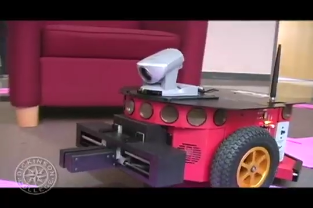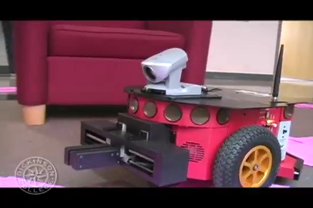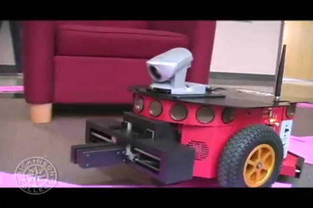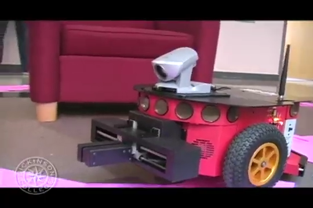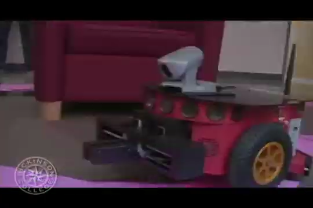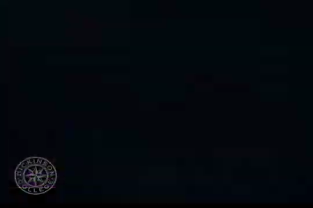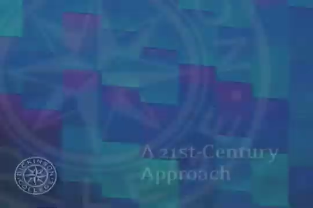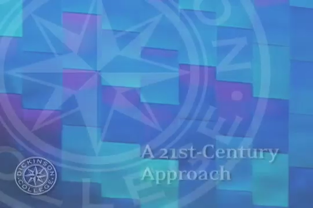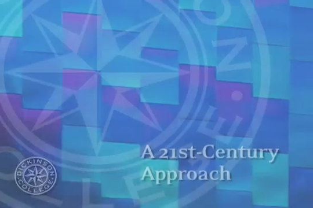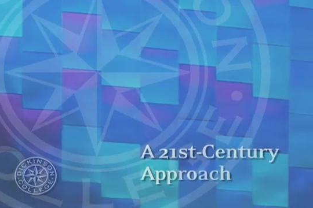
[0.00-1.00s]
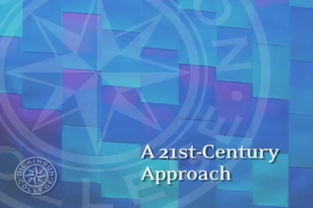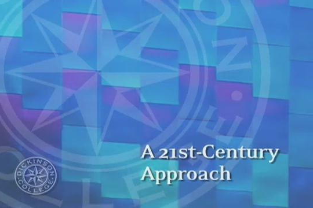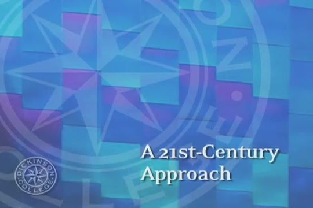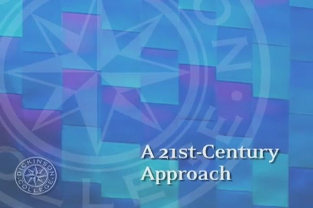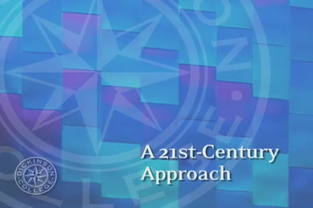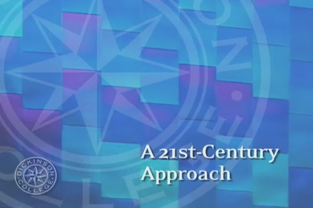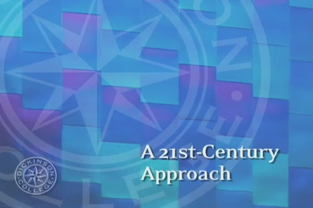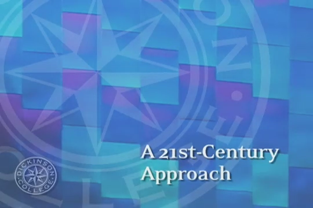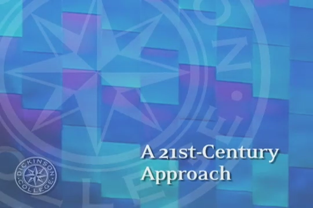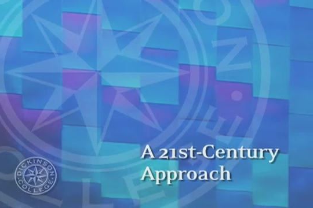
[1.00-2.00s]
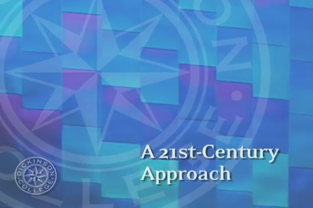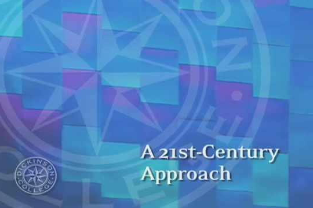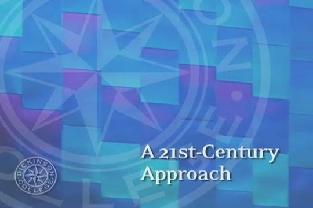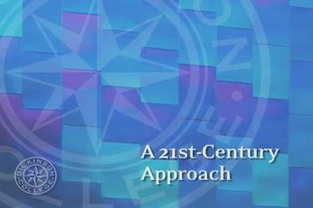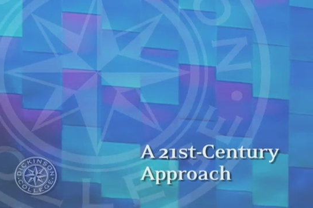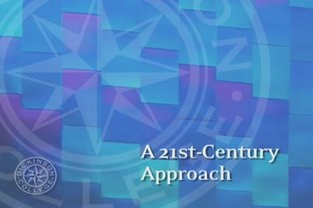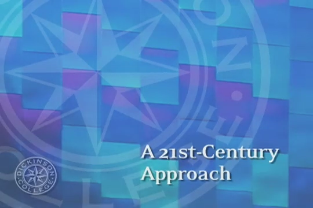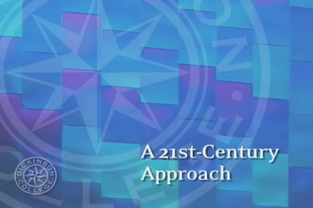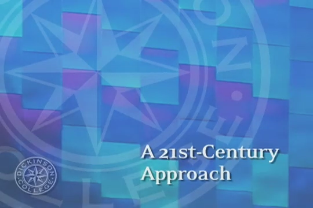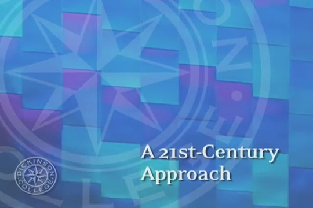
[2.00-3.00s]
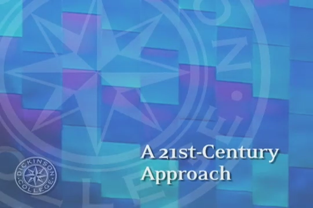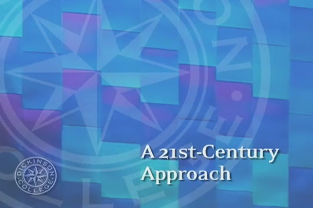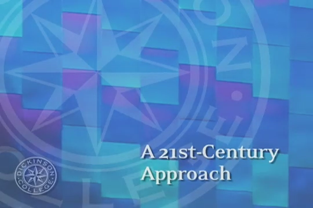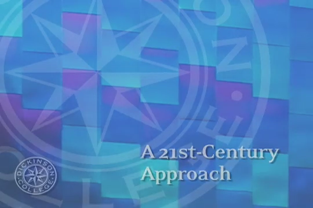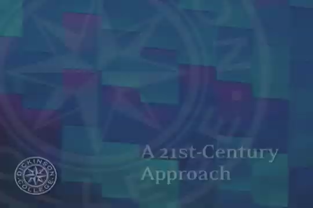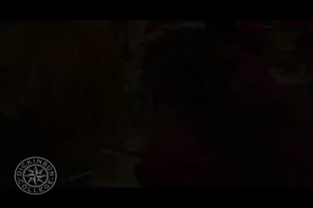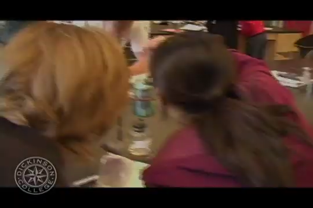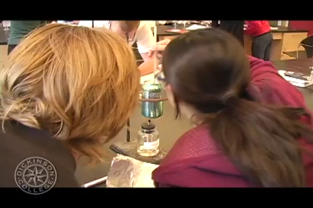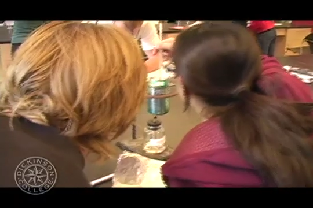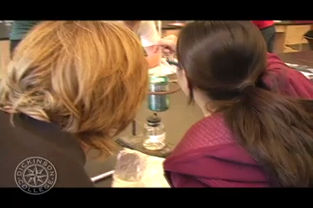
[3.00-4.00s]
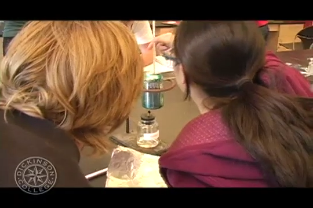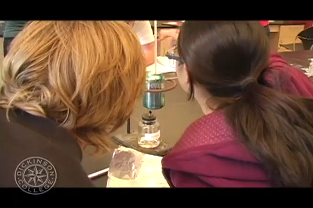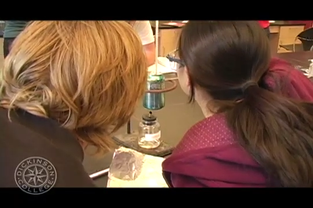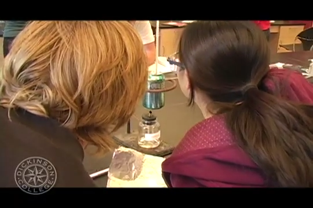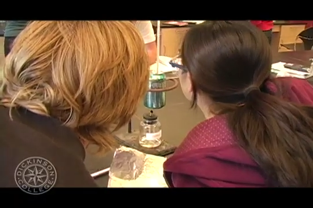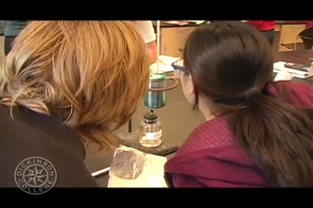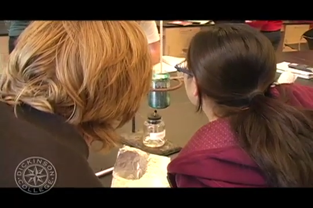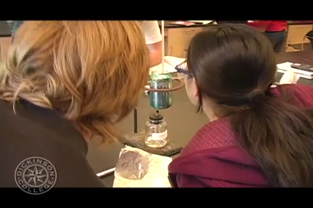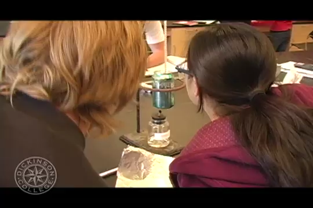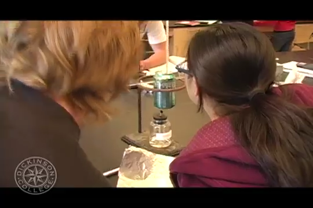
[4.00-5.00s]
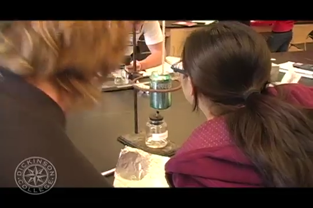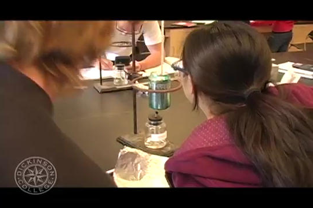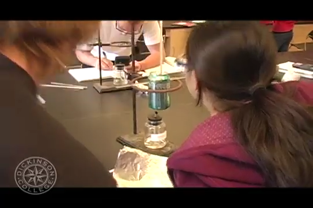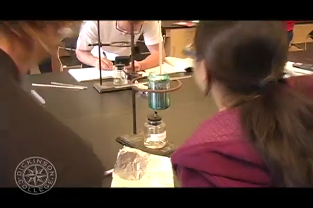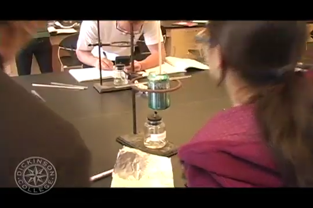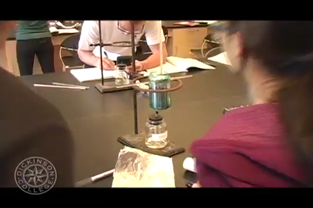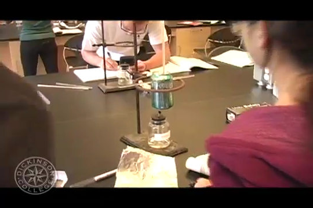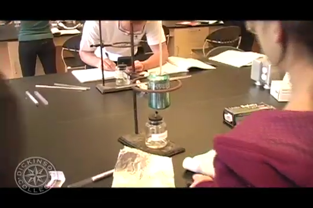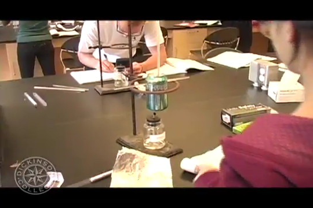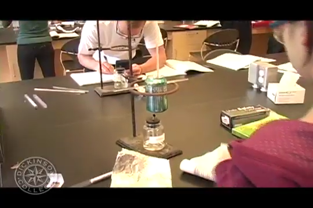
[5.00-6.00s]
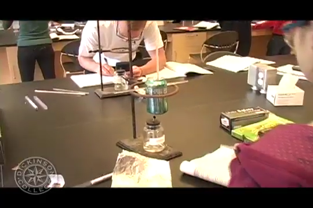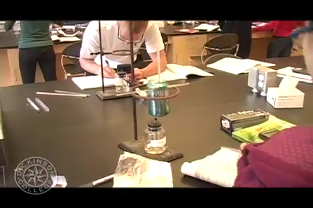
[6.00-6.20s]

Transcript: [unreadable: no face in view]